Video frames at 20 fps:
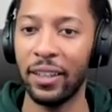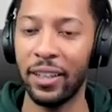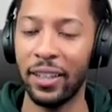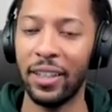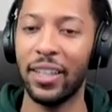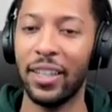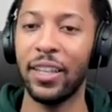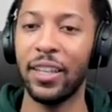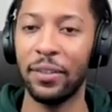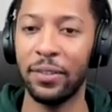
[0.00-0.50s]
the
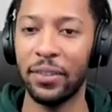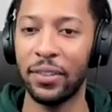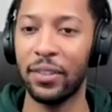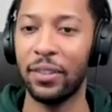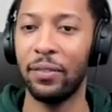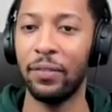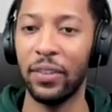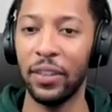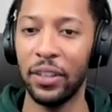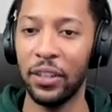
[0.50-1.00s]
GIFs, the
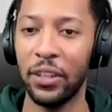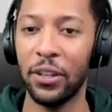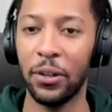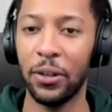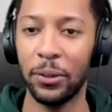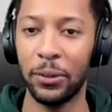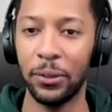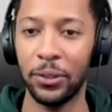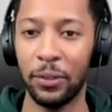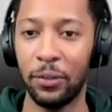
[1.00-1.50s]

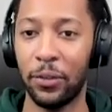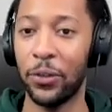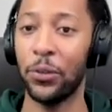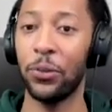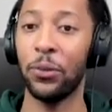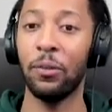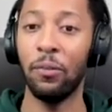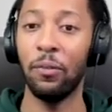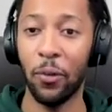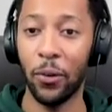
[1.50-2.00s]
videos, if you're
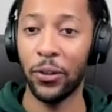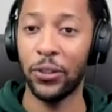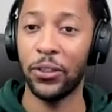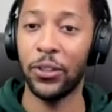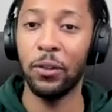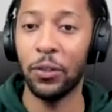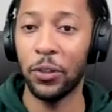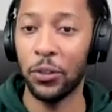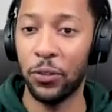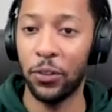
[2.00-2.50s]
doing
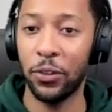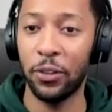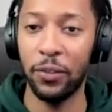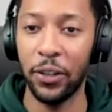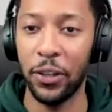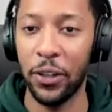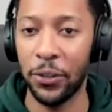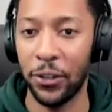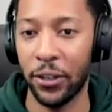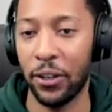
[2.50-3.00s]
voiceovers for the
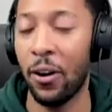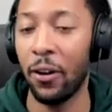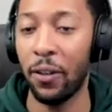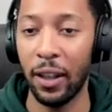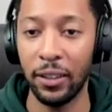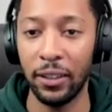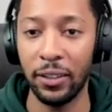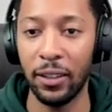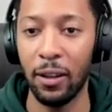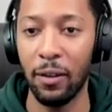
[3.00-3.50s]
videos, like all
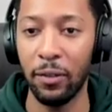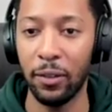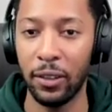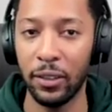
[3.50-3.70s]
that stuff.